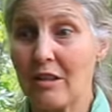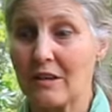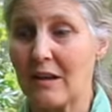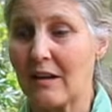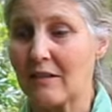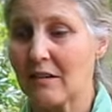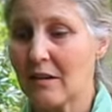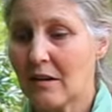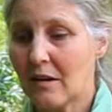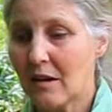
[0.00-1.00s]
the dens,
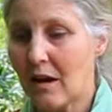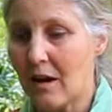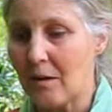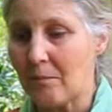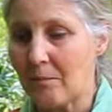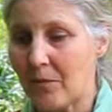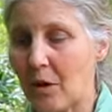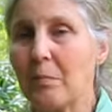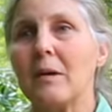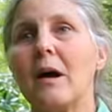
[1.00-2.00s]
um,
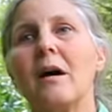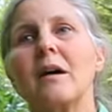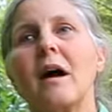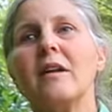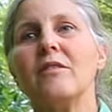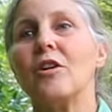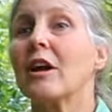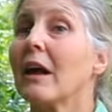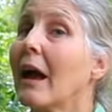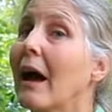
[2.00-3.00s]
they'll be uh, kind of
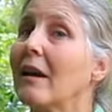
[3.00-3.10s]
looking at